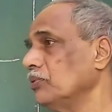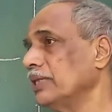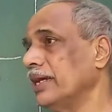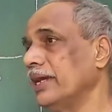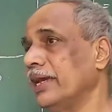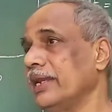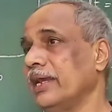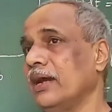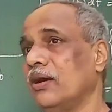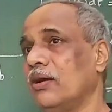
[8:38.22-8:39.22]
the
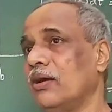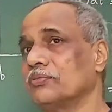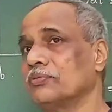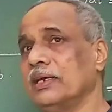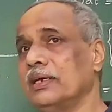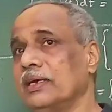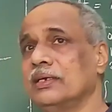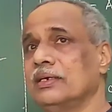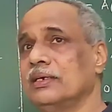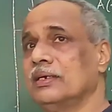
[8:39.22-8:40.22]
area of the
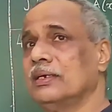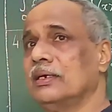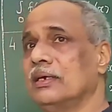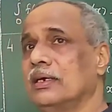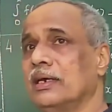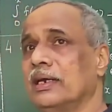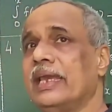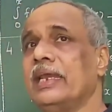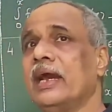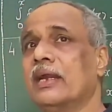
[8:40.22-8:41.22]

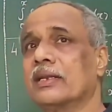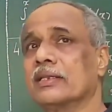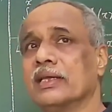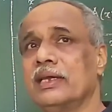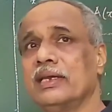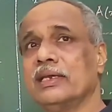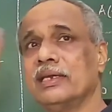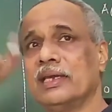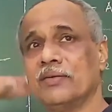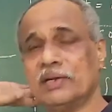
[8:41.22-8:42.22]
area under the
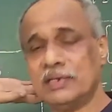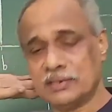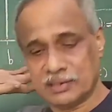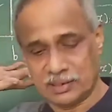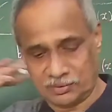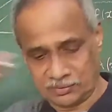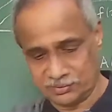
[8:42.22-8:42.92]
given curve.